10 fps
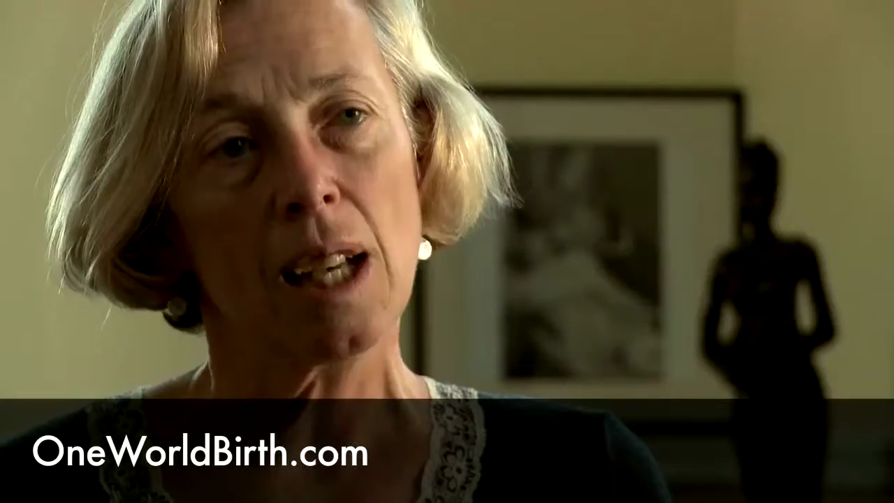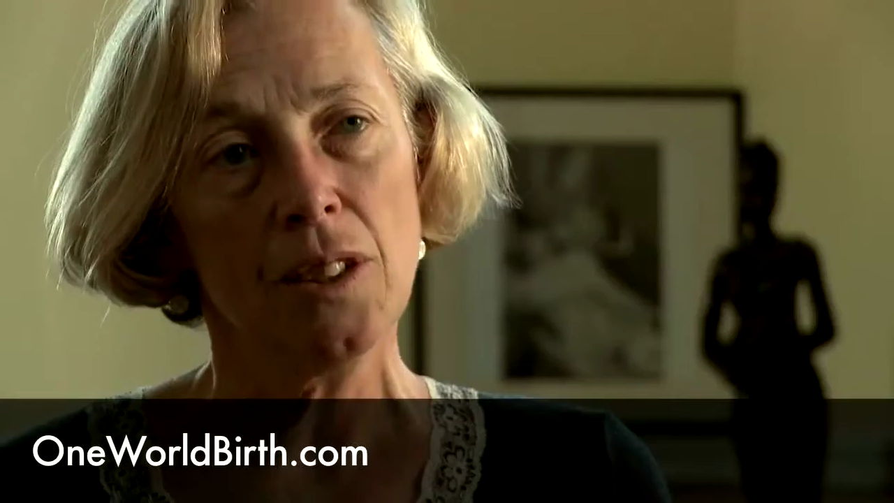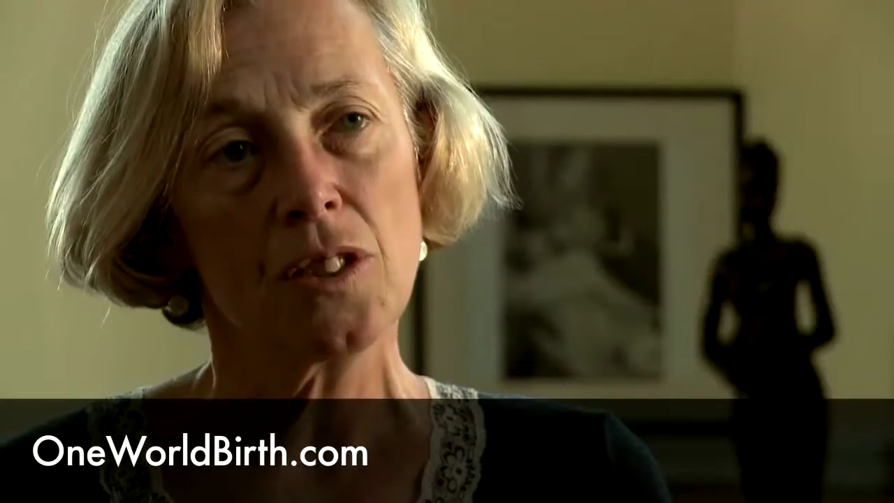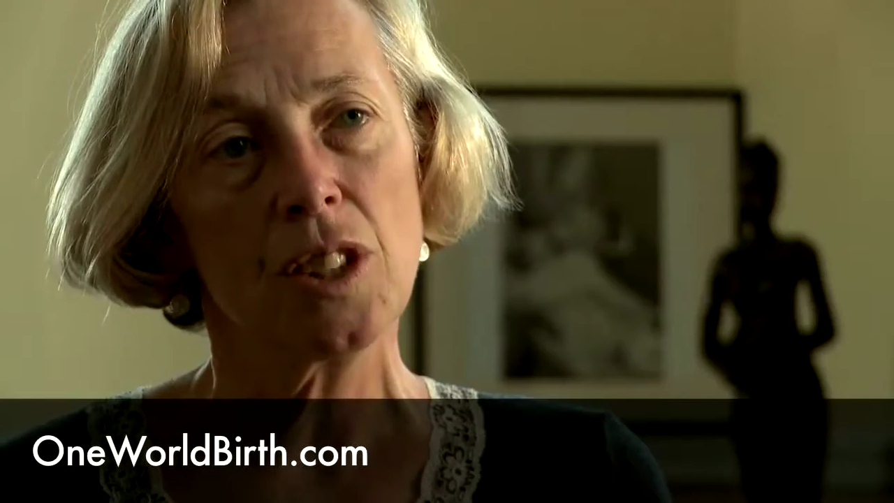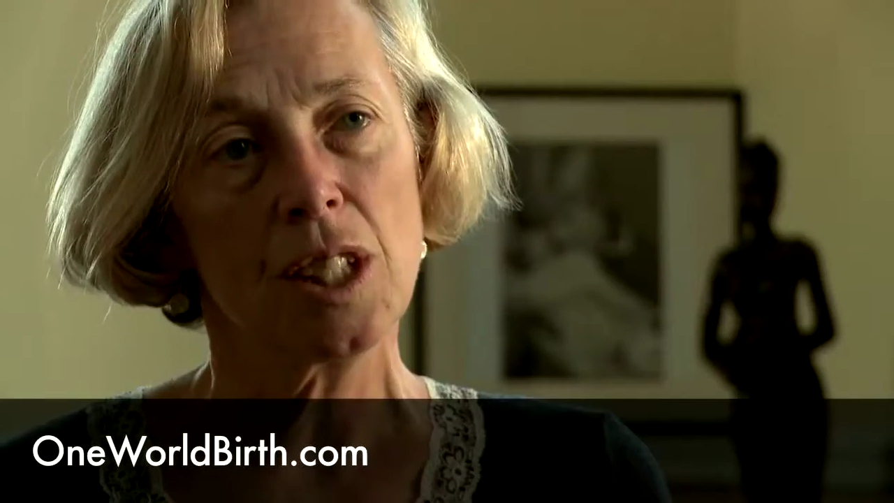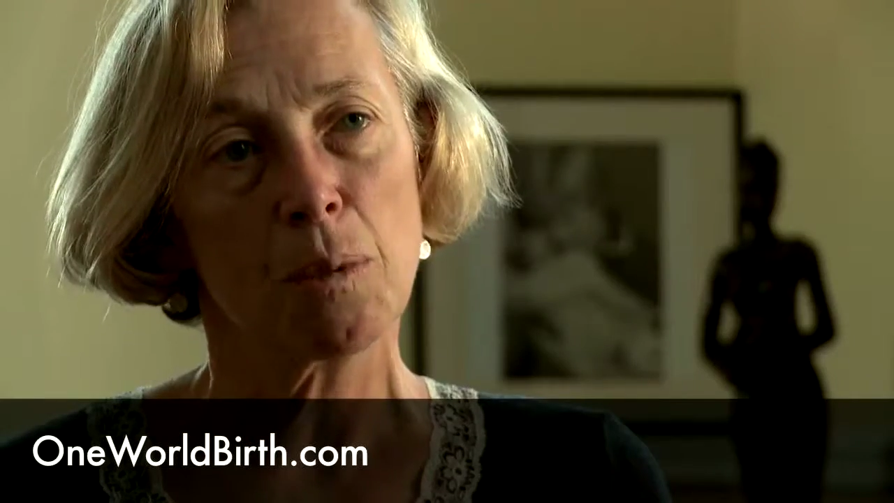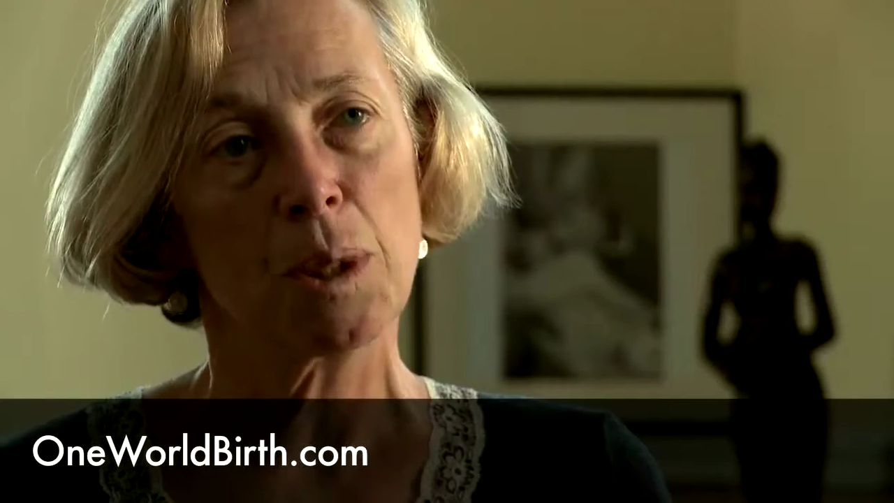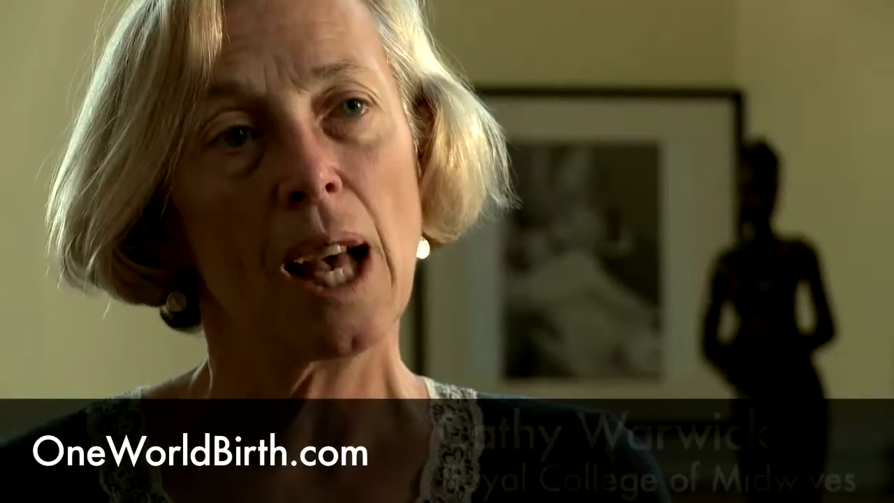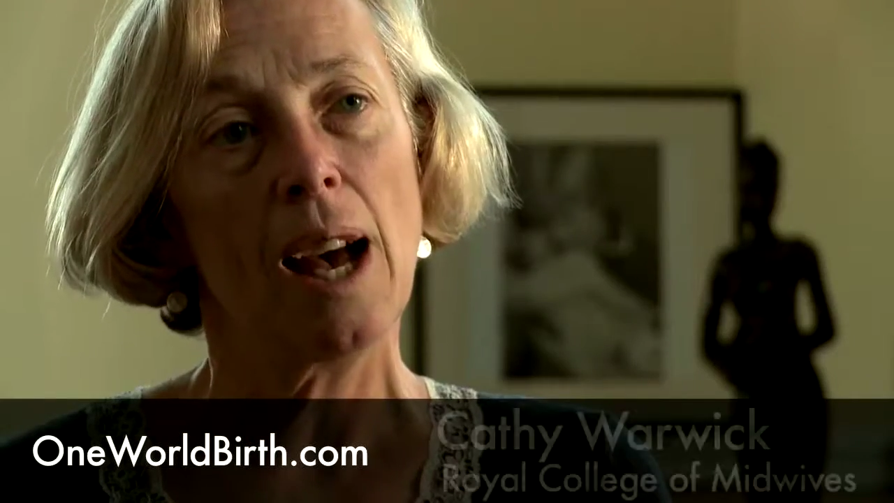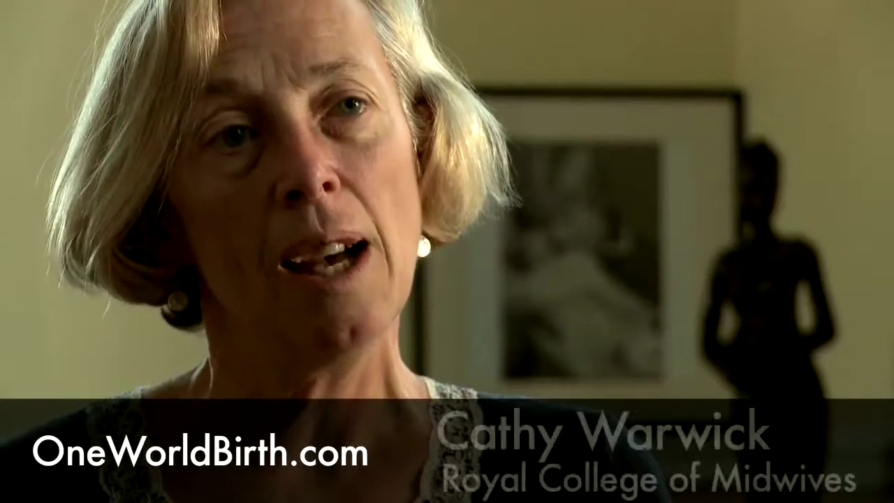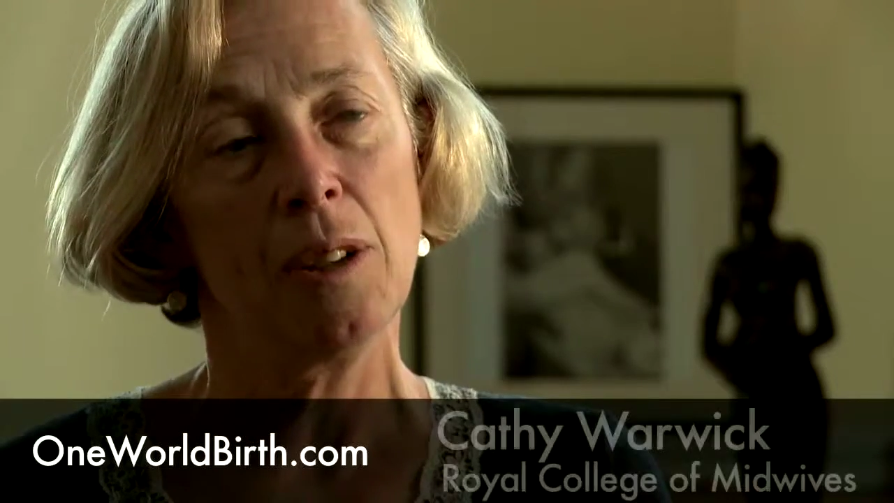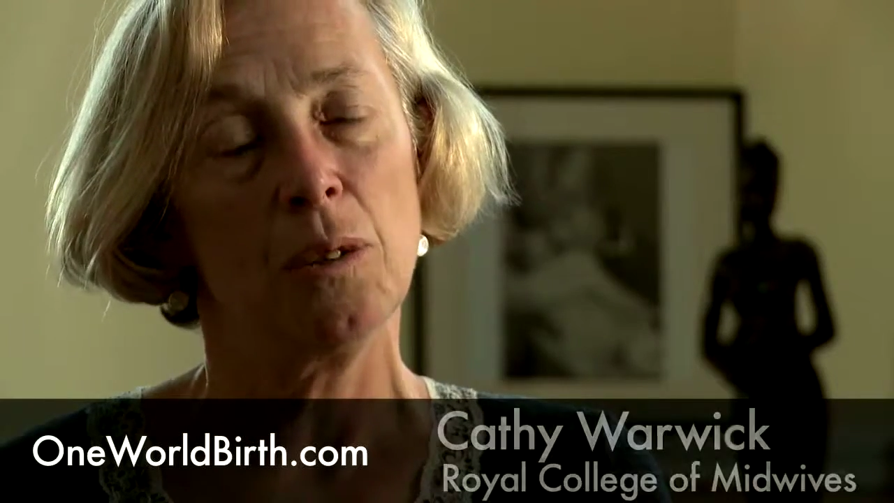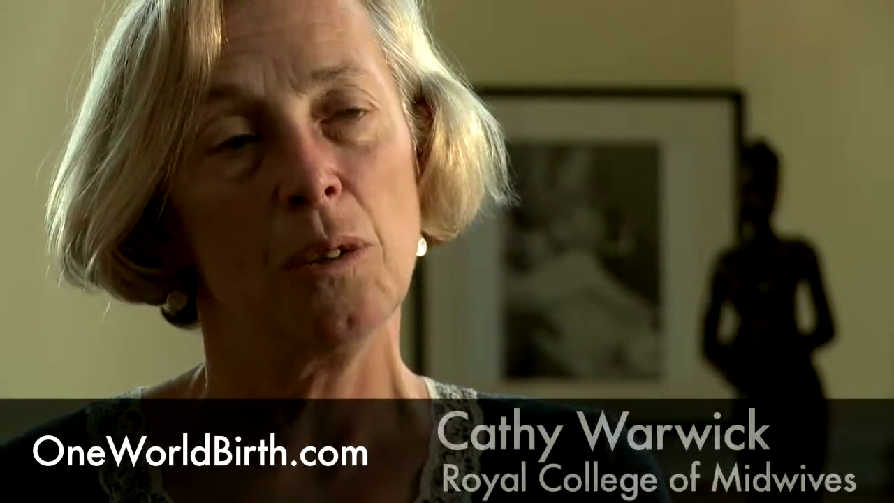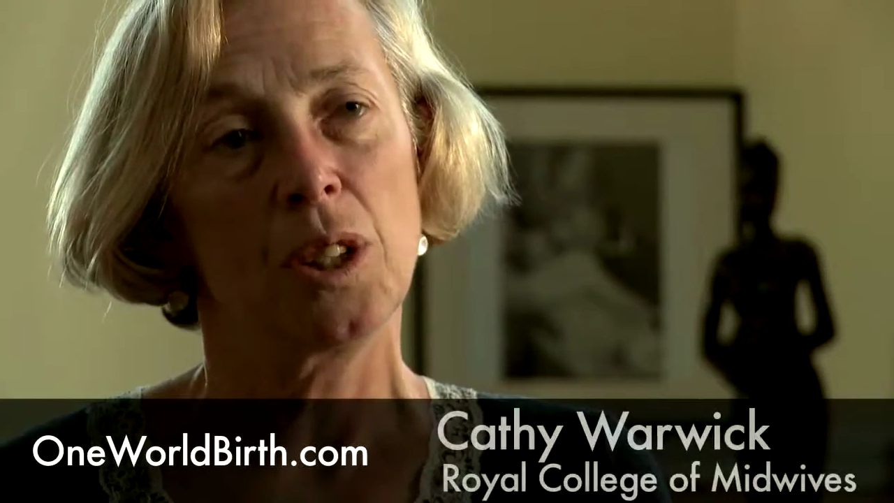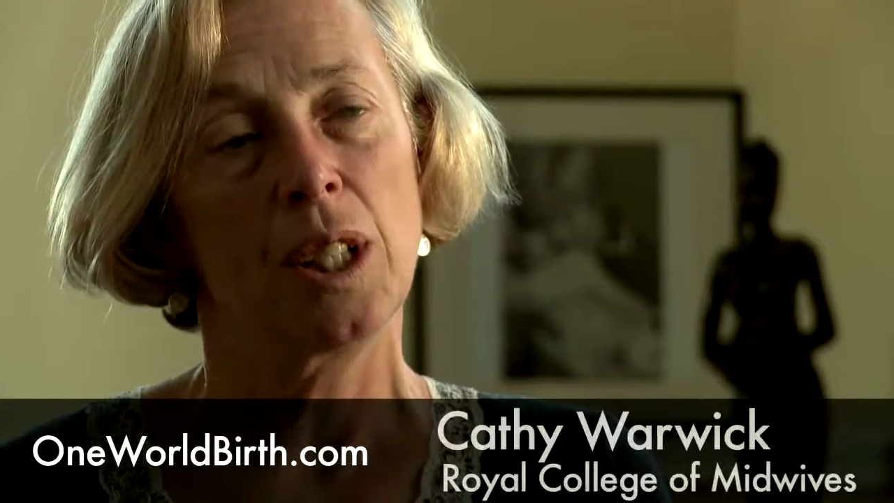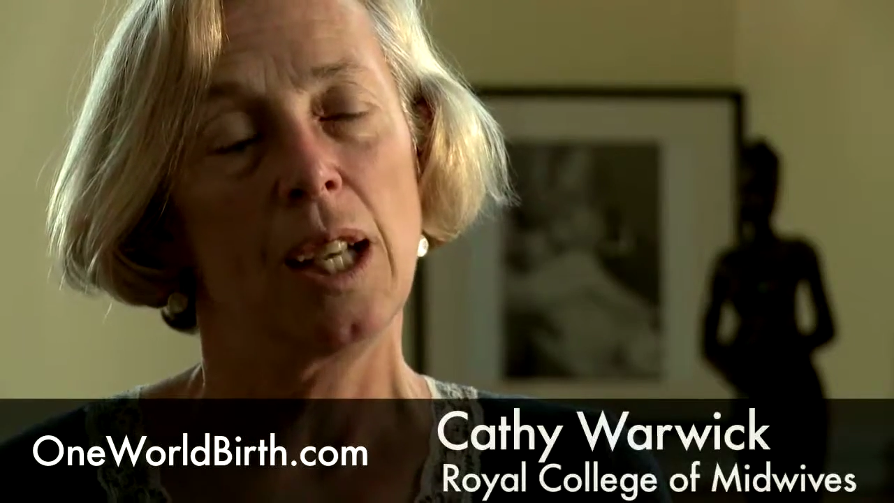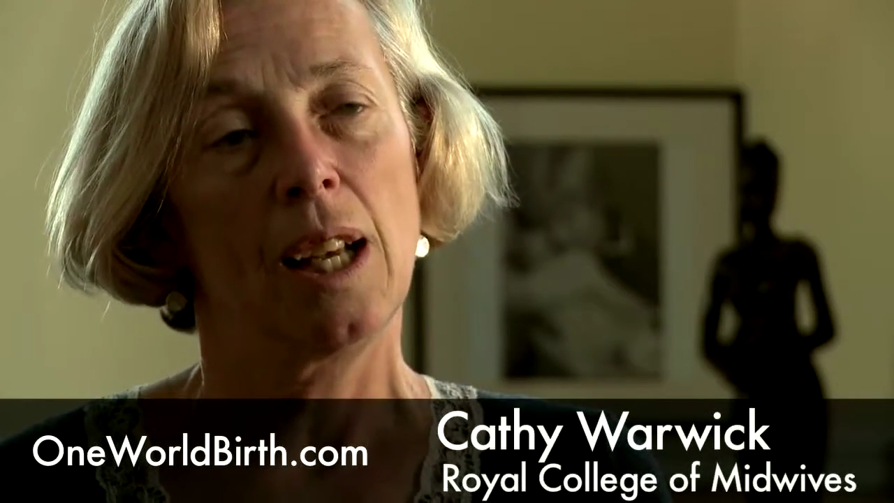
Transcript: Countries without